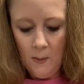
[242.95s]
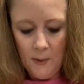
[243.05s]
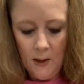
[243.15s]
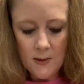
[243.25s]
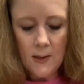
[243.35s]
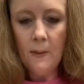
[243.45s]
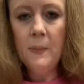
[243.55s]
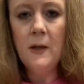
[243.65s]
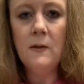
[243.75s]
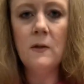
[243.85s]
Because that
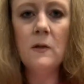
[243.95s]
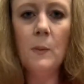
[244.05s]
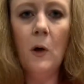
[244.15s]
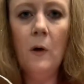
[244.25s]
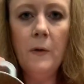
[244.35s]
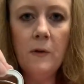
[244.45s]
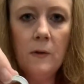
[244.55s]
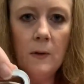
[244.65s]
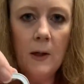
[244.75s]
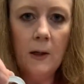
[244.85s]
piece is small,
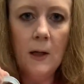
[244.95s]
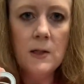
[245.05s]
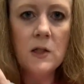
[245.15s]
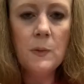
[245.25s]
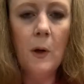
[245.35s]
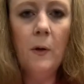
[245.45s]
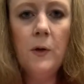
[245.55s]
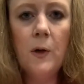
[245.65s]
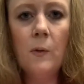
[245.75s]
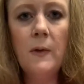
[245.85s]
that it cuts is small, you
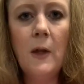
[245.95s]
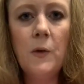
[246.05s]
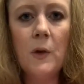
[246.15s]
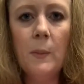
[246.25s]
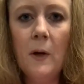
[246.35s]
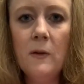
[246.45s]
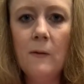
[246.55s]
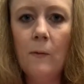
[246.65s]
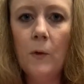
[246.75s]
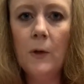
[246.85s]
can run that through an embossing
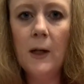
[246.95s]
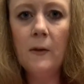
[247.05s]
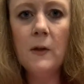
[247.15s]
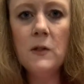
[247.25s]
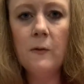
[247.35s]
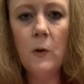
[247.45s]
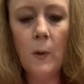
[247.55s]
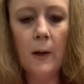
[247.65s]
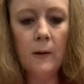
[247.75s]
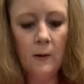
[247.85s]
folder like this if you
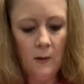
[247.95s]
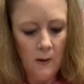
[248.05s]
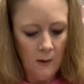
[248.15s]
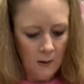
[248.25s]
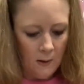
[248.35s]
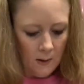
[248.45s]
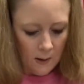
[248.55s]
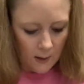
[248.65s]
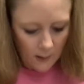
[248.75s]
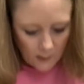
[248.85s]
want.
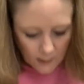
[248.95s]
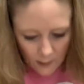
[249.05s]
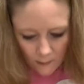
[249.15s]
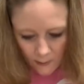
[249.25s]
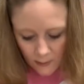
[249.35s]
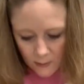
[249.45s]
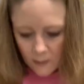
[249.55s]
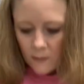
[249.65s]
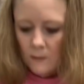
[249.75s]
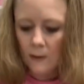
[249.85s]
And
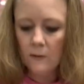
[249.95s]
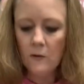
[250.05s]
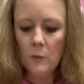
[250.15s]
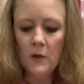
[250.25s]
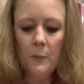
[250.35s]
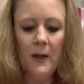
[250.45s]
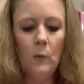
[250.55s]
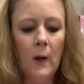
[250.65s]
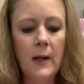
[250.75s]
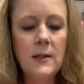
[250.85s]
then, so this one is plain
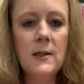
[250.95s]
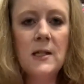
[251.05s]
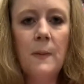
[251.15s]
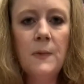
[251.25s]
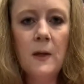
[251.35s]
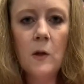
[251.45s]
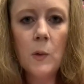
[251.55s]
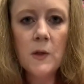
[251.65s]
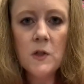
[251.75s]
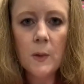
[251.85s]
white. Did the same thing though
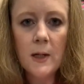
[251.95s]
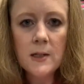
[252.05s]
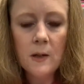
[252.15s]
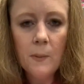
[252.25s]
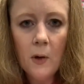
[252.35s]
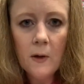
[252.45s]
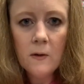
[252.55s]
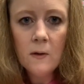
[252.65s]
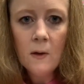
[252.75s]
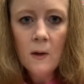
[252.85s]
with this one. I did
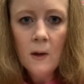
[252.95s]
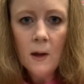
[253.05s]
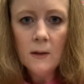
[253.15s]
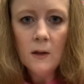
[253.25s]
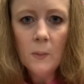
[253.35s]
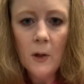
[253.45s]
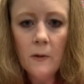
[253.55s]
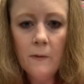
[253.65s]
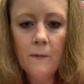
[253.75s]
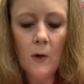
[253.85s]
emboss a little bit on
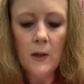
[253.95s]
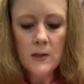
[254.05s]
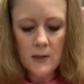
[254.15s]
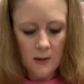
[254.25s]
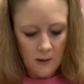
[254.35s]
the front.